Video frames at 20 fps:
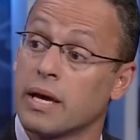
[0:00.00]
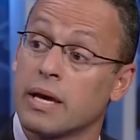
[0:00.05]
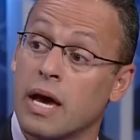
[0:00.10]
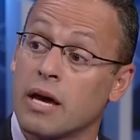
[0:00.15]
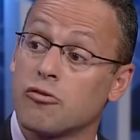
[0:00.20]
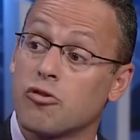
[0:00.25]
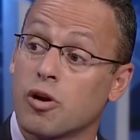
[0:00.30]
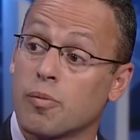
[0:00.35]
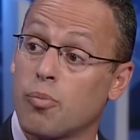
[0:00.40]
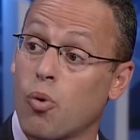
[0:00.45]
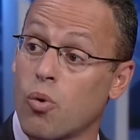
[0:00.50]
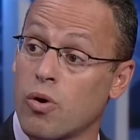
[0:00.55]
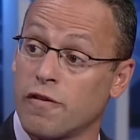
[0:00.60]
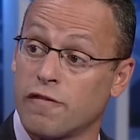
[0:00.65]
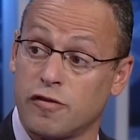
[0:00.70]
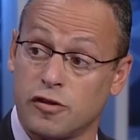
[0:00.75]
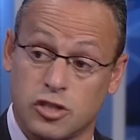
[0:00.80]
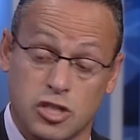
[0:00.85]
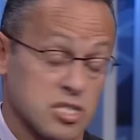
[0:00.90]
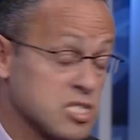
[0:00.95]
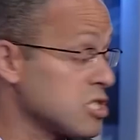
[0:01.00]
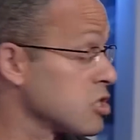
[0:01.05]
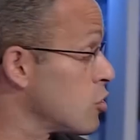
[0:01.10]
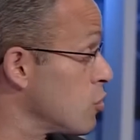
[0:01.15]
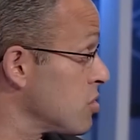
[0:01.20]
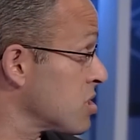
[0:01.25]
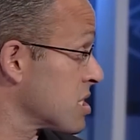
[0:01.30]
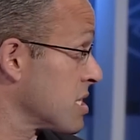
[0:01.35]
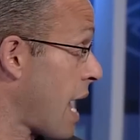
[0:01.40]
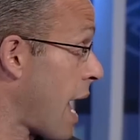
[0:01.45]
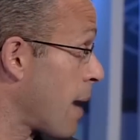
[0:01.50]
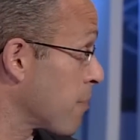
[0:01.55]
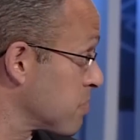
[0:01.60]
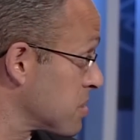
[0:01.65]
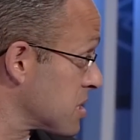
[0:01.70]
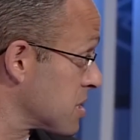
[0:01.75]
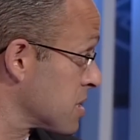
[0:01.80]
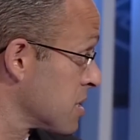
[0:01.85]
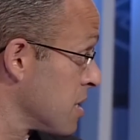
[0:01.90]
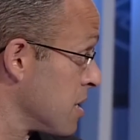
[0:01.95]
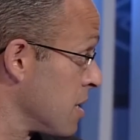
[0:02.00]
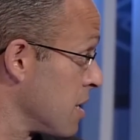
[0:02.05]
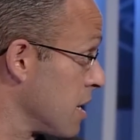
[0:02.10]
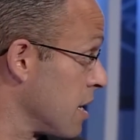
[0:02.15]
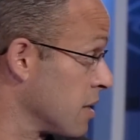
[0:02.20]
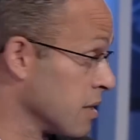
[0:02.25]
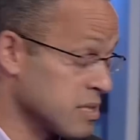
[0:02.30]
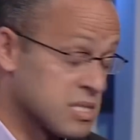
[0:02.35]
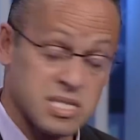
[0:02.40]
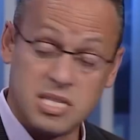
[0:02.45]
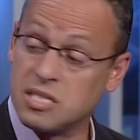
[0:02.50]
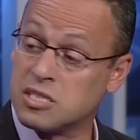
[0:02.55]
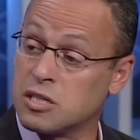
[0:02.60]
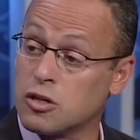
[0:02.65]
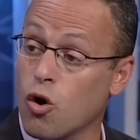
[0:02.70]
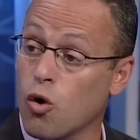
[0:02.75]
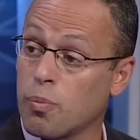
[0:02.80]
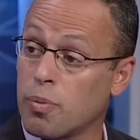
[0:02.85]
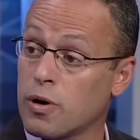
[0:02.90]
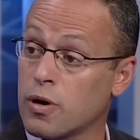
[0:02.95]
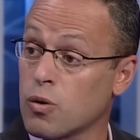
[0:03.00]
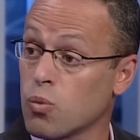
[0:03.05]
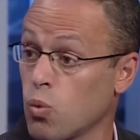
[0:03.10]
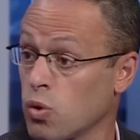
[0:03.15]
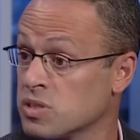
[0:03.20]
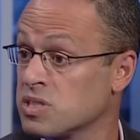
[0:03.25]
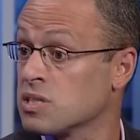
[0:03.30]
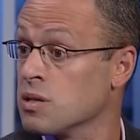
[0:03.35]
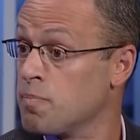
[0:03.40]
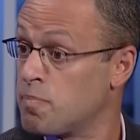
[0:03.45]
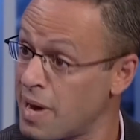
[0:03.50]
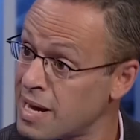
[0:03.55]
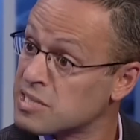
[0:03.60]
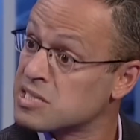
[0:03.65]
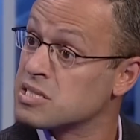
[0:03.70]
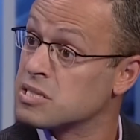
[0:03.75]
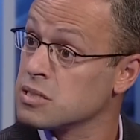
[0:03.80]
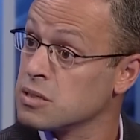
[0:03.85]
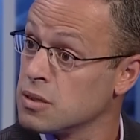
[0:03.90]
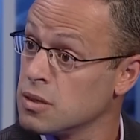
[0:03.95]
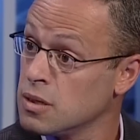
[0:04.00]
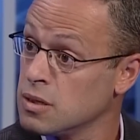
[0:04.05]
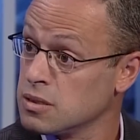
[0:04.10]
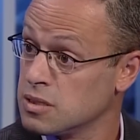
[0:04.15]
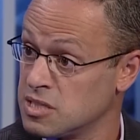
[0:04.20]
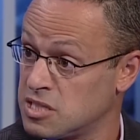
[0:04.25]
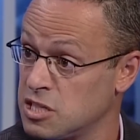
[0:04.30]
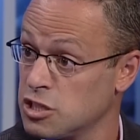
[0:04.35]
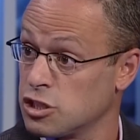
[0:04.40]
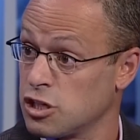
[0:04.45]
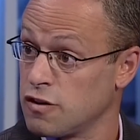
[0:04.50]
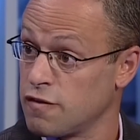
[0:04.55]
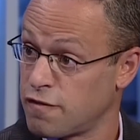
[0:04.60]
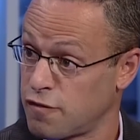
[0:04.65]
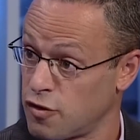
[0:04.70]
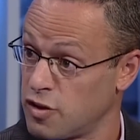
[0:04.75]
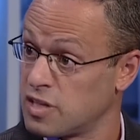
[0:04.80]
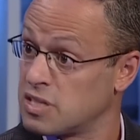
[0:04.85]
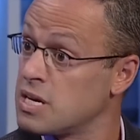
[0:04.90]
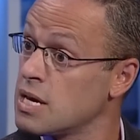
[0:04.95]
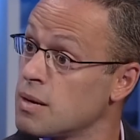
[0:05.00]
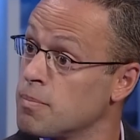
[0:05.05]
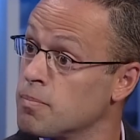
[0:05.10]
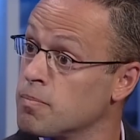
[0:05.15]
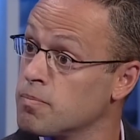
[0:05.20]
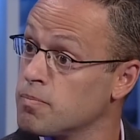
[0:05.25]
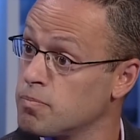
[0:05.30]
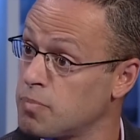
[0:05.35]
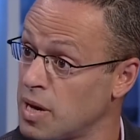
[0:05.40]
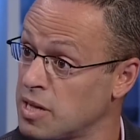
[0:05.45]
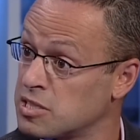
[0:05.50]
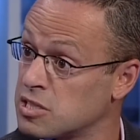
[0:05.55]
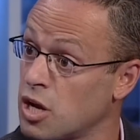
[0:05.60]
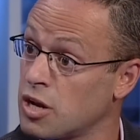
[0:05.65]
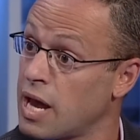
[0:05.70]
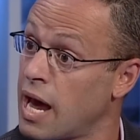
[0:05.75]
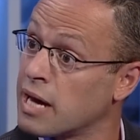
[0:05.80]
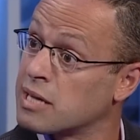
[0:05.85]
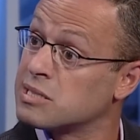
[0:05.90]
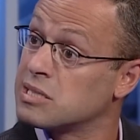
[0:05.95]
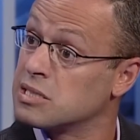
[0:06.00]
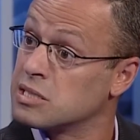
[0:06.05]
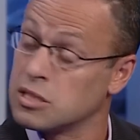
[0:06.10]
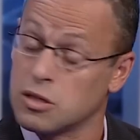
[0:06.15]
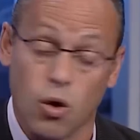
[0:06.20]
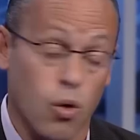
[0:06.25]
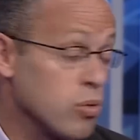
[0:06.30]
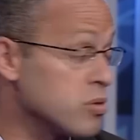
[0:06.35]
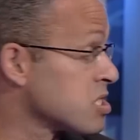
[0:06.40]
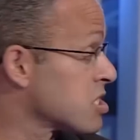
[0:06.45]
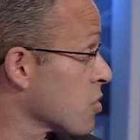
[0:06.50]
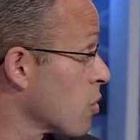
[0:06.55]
Kendrick Bourne for just two snaps in the season opener was the best decision for the team, based on X's and O's.